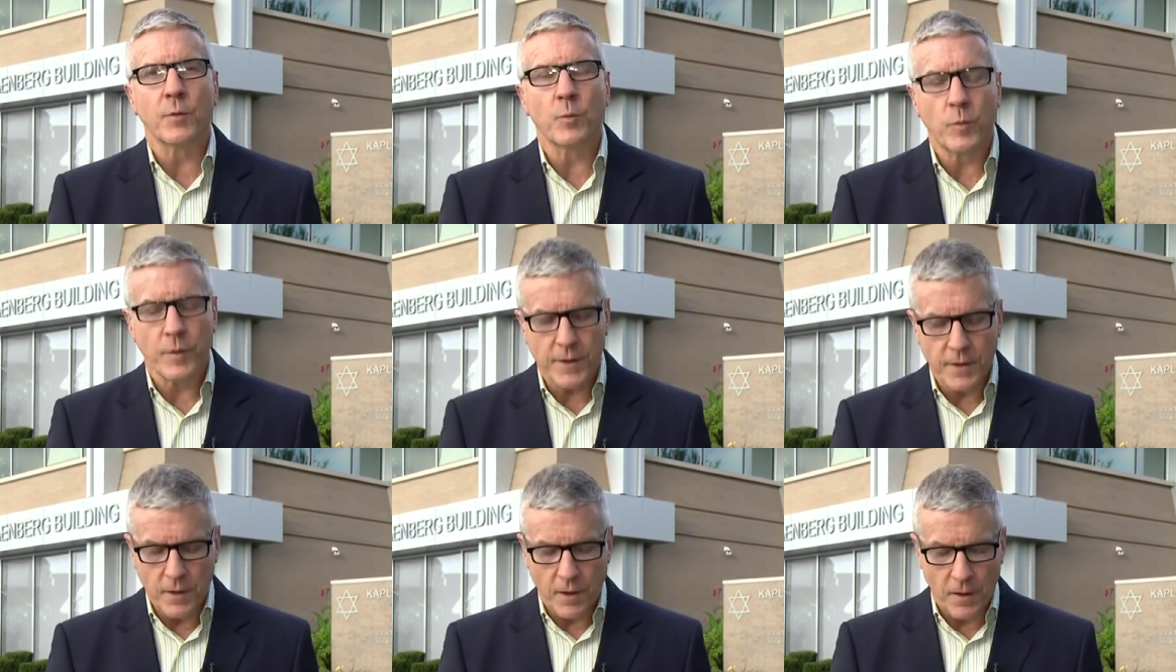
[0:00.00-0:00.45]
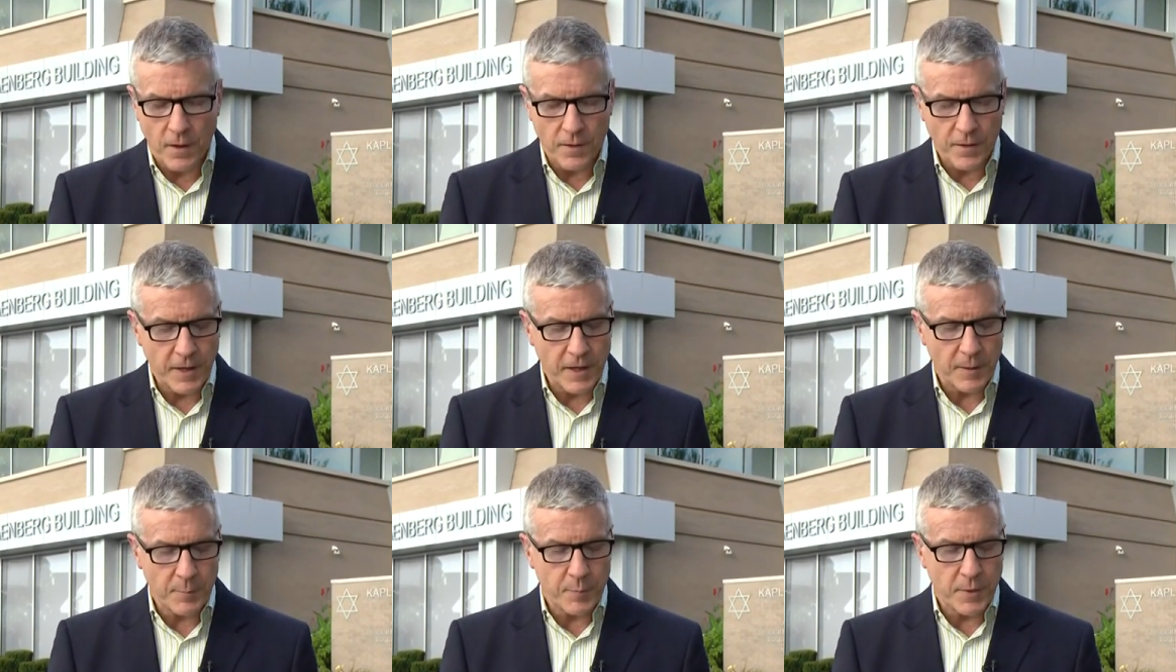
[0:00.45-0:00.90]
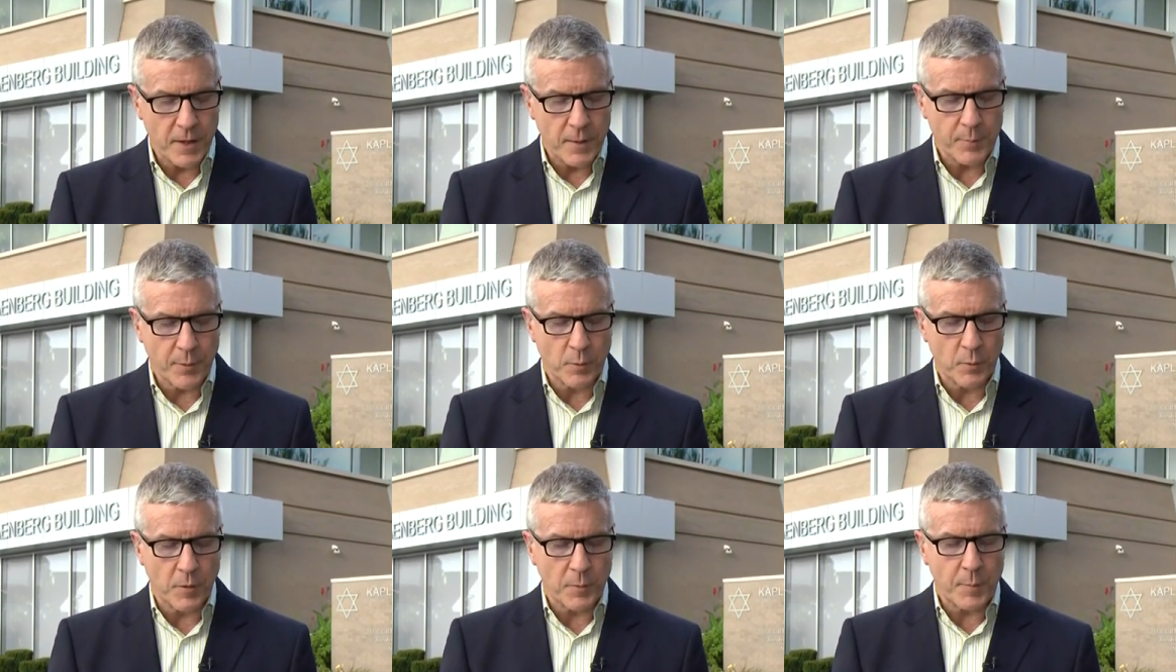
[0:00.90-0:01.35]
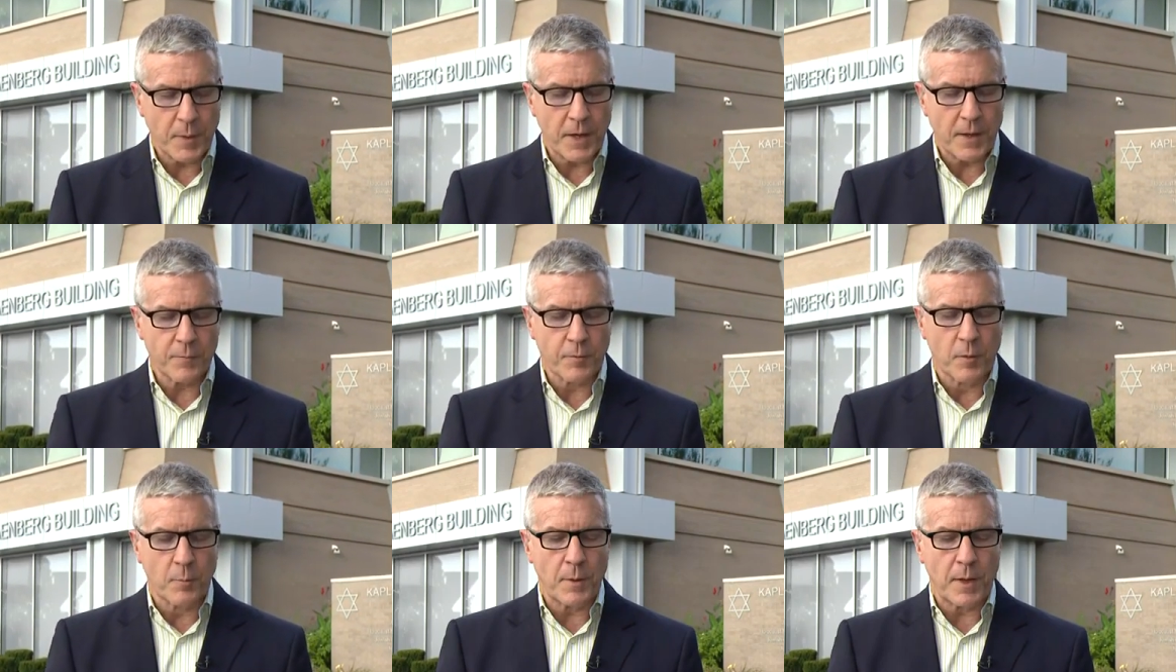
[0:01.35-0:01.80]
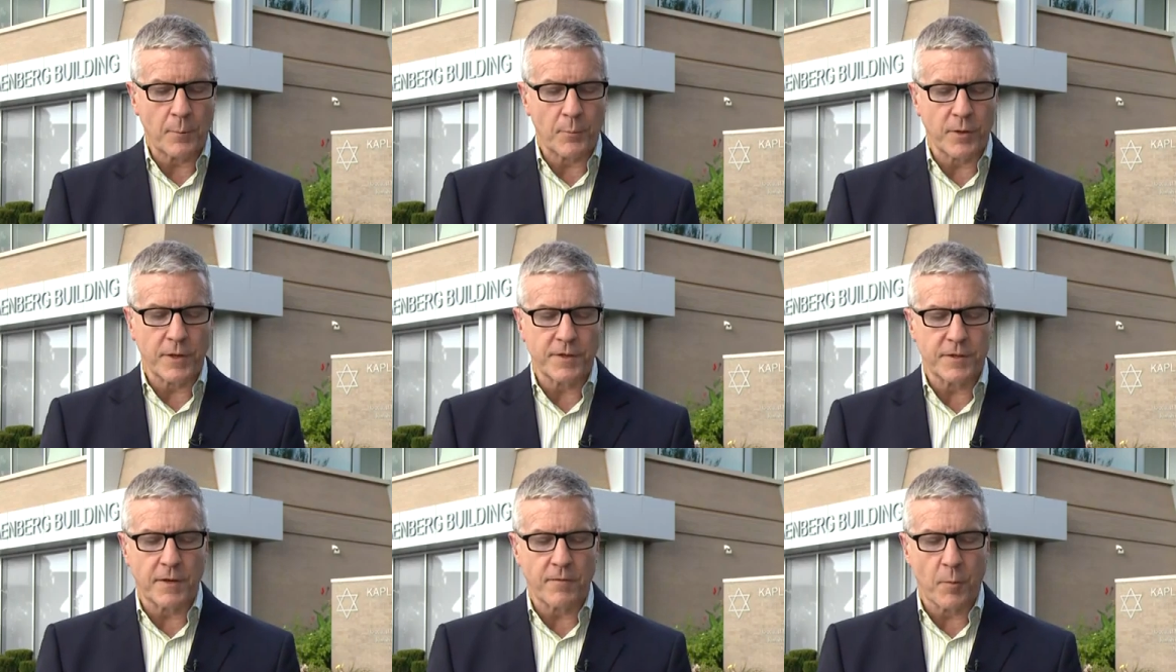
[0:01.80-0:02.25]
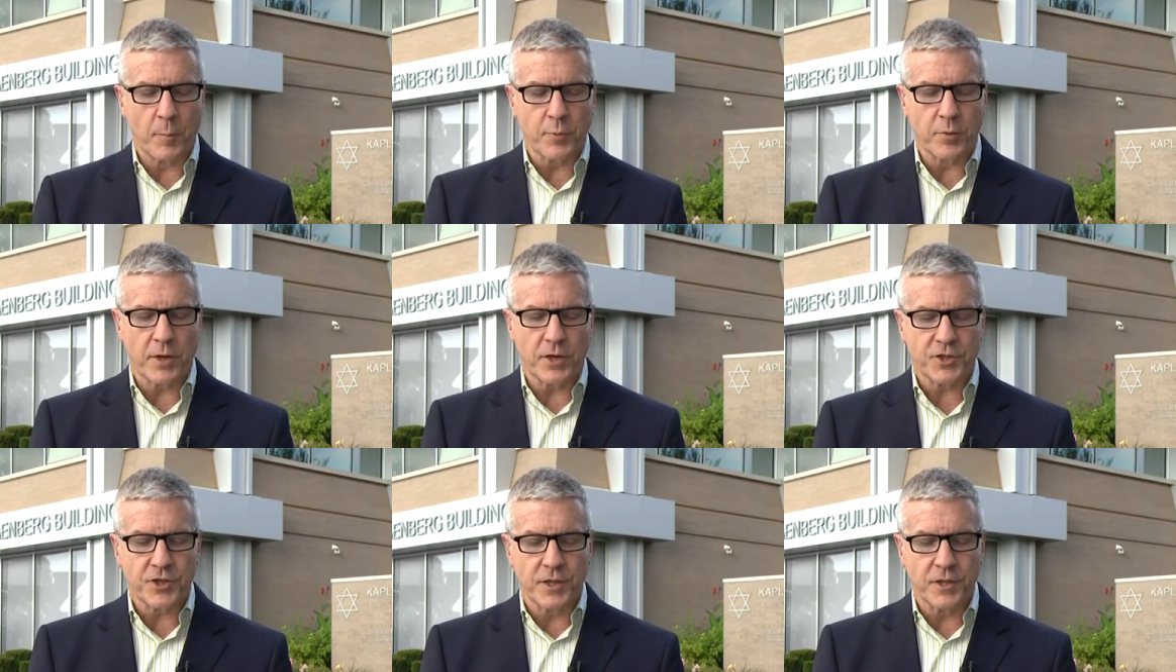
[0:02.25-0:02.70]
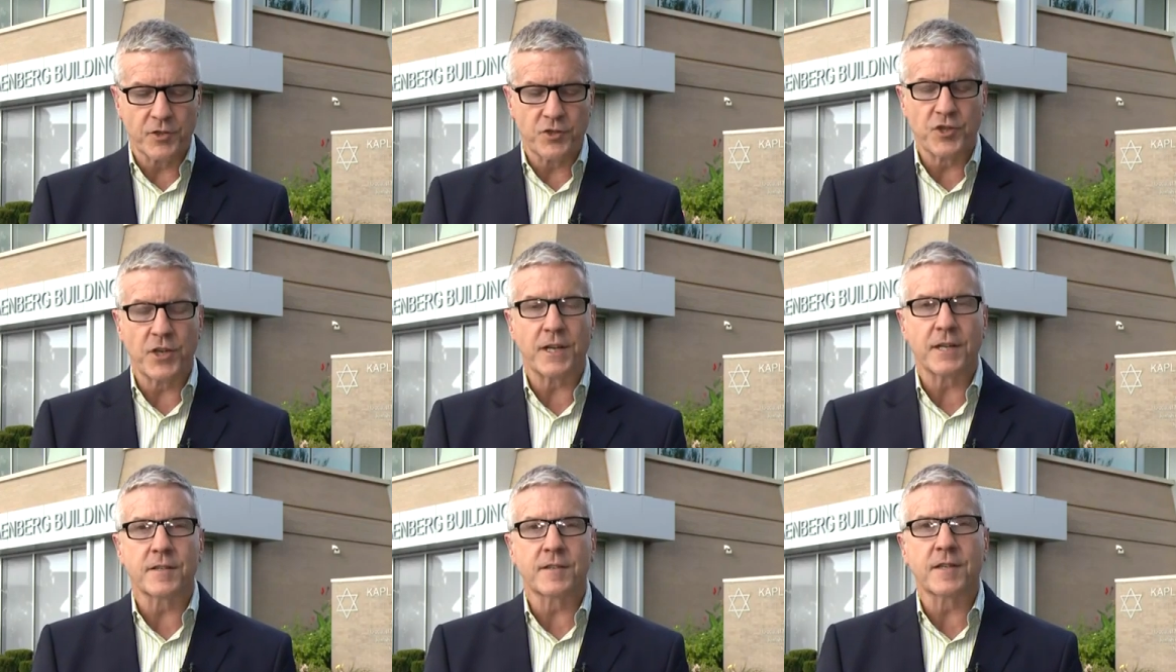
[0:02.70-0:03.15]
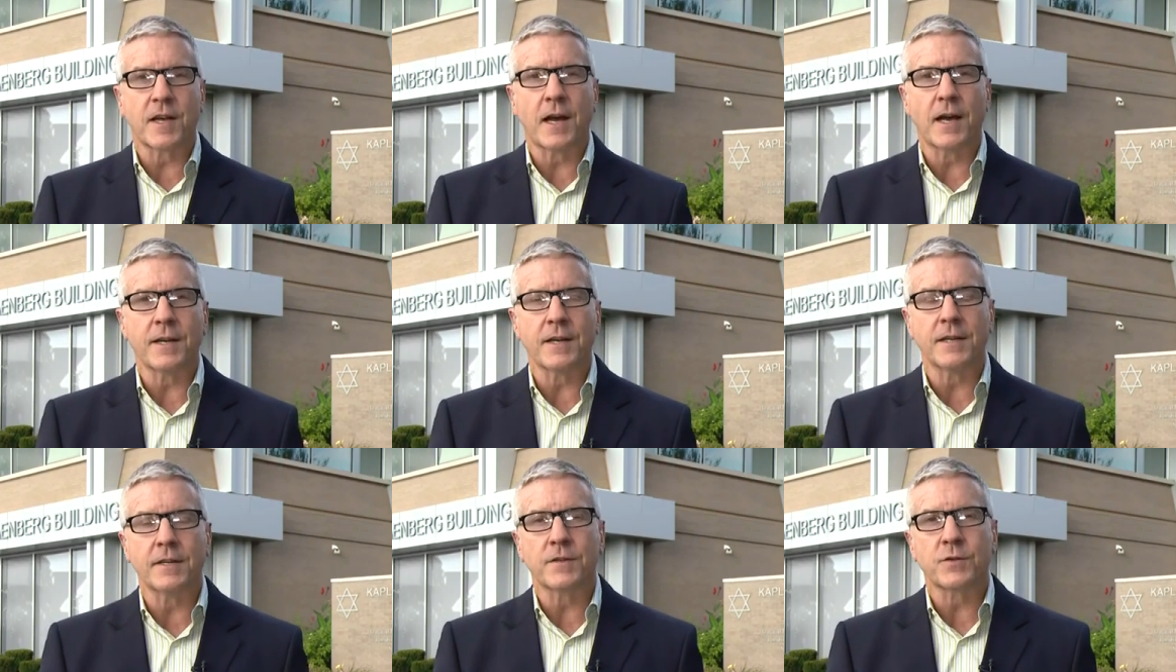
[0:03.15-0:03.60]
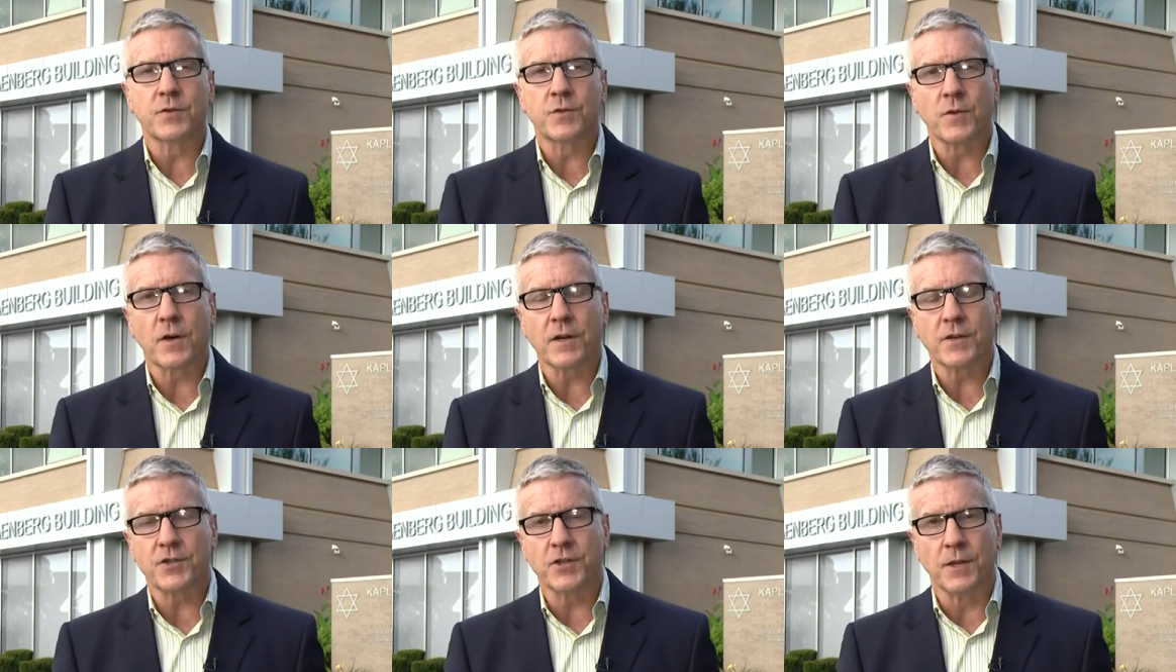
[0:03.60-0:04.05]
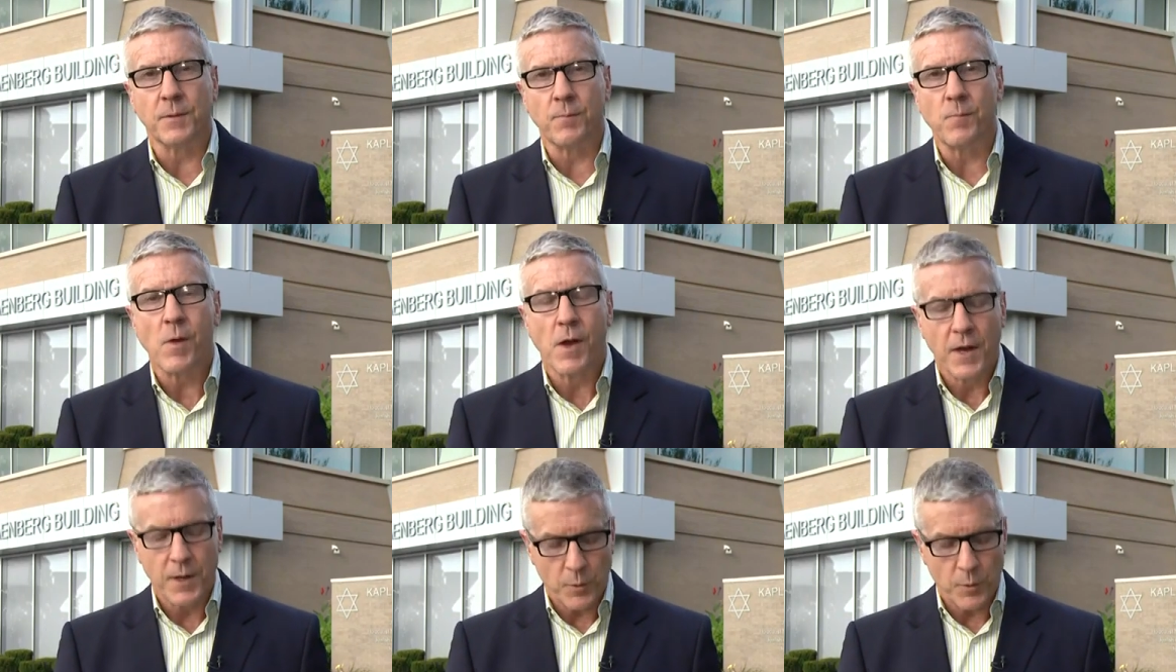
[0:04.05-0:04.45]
we are a people with painful memories of oppression, genocide, and destruction.